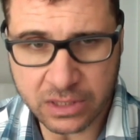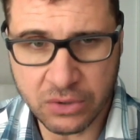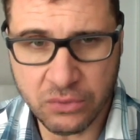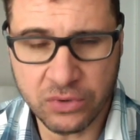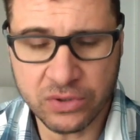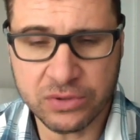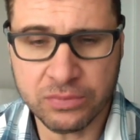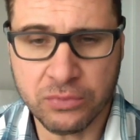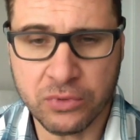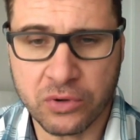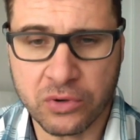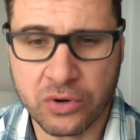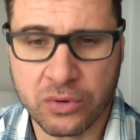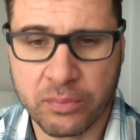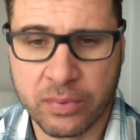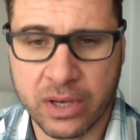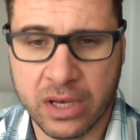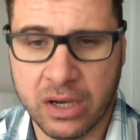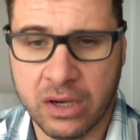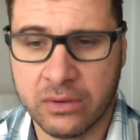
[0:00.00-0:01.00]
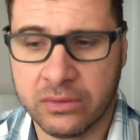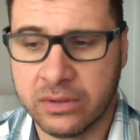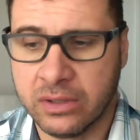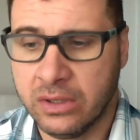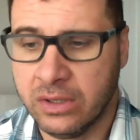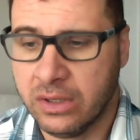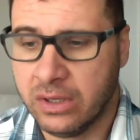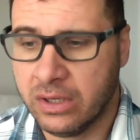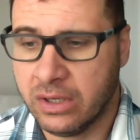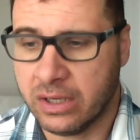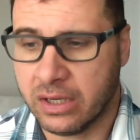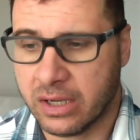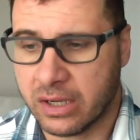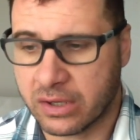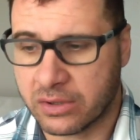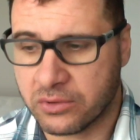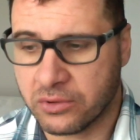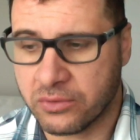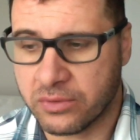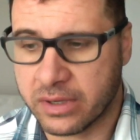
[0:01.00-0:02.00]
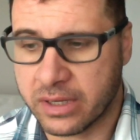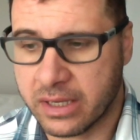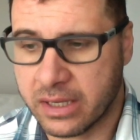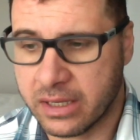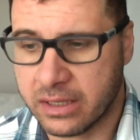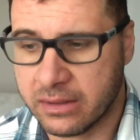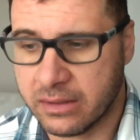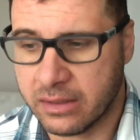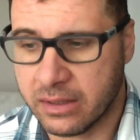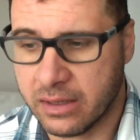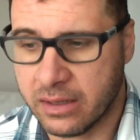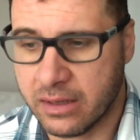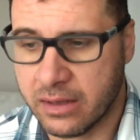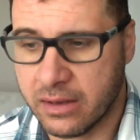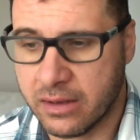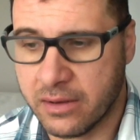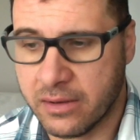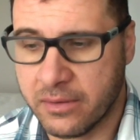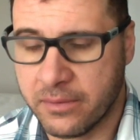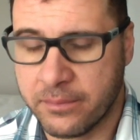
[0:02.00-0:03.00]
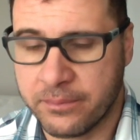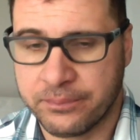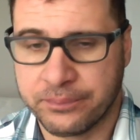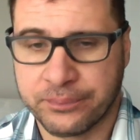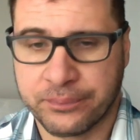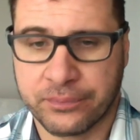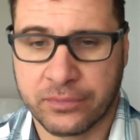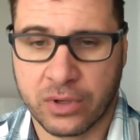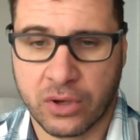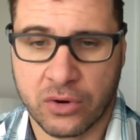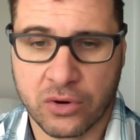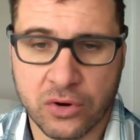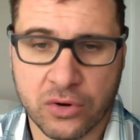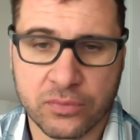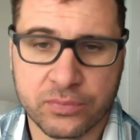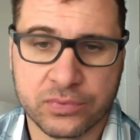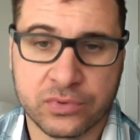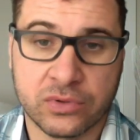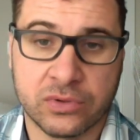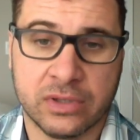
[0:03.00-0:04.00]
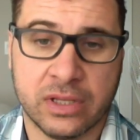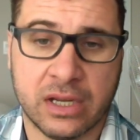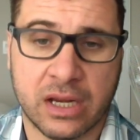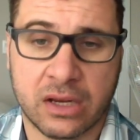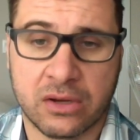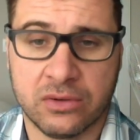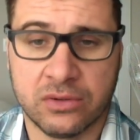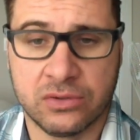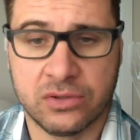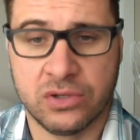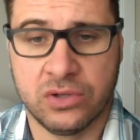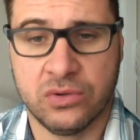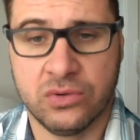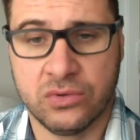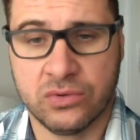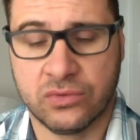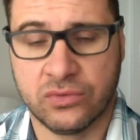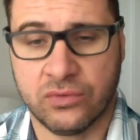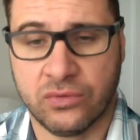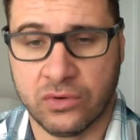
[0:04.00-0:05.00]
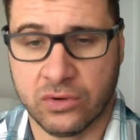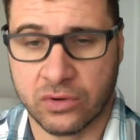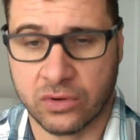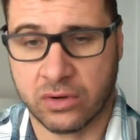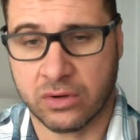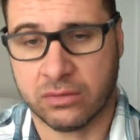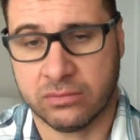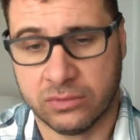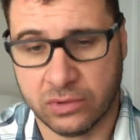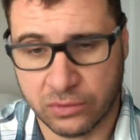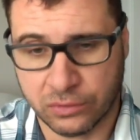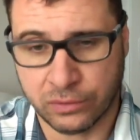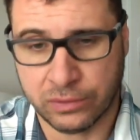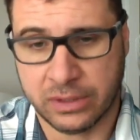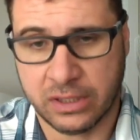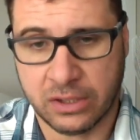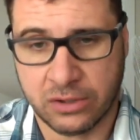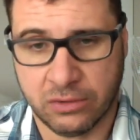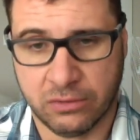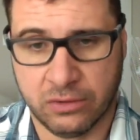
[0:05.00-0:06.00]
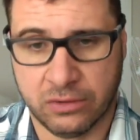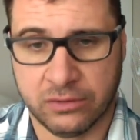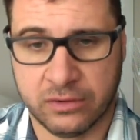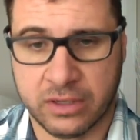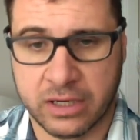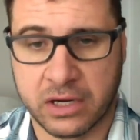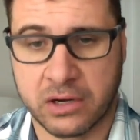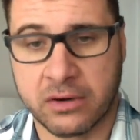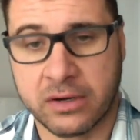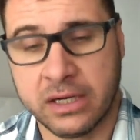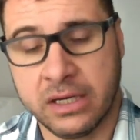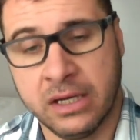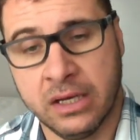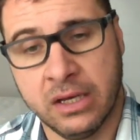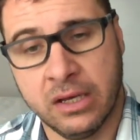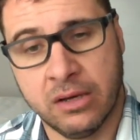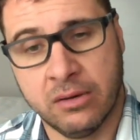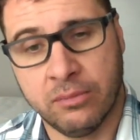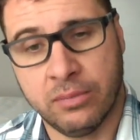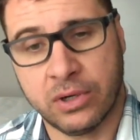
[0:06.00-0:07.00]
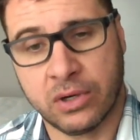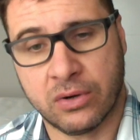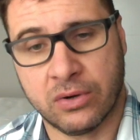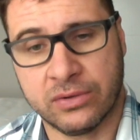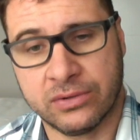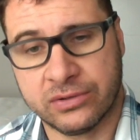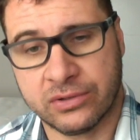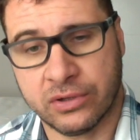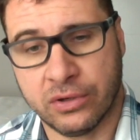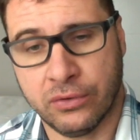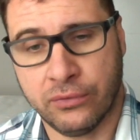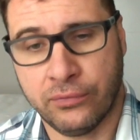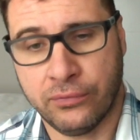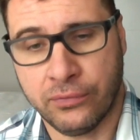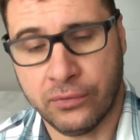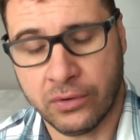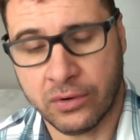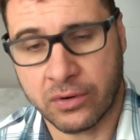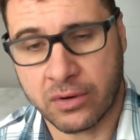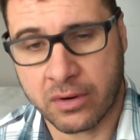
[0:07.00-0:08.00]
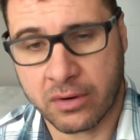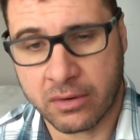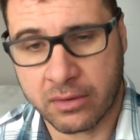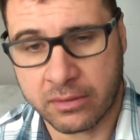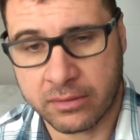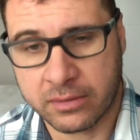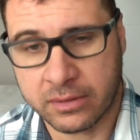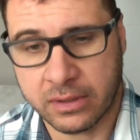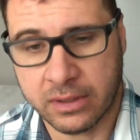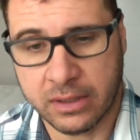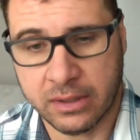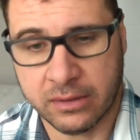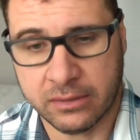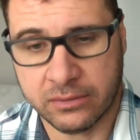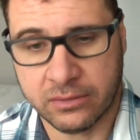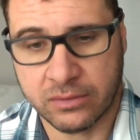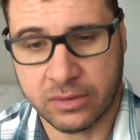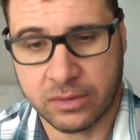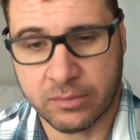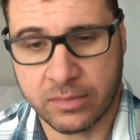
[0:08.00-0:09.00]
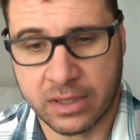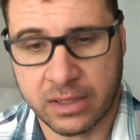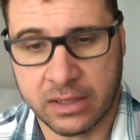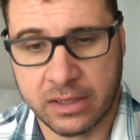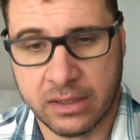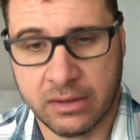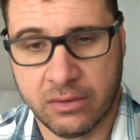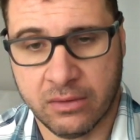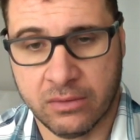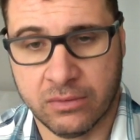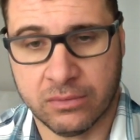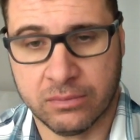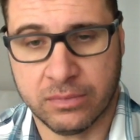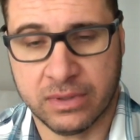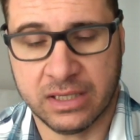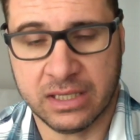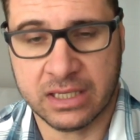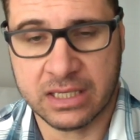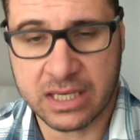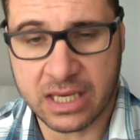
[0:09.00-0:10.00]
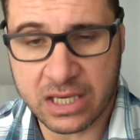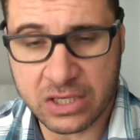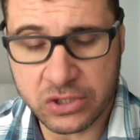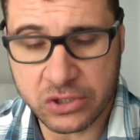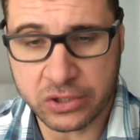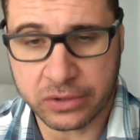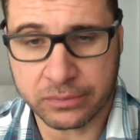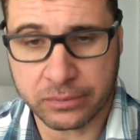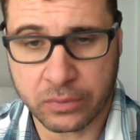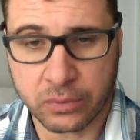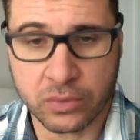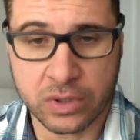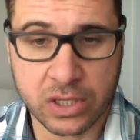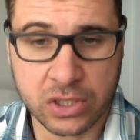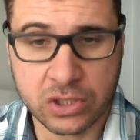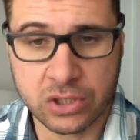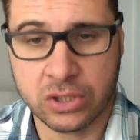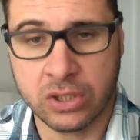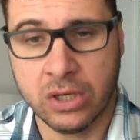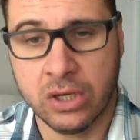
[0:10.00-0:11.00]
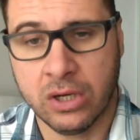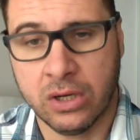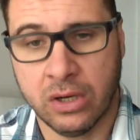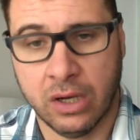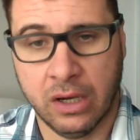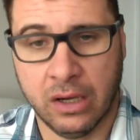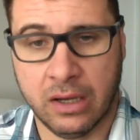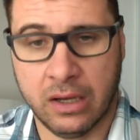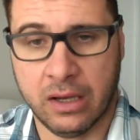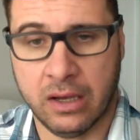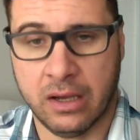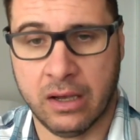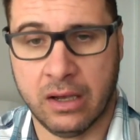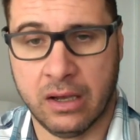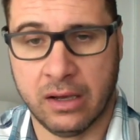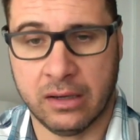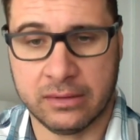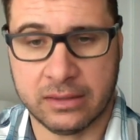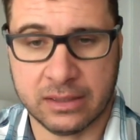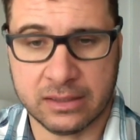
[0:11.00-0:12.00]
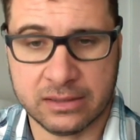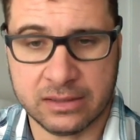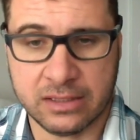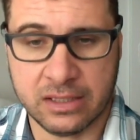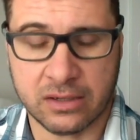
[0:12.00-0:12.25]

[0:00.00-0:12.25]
It was more about uh, growing um, herbs that I could use for not only culinary but also for uh, doing my own medication, which uh, this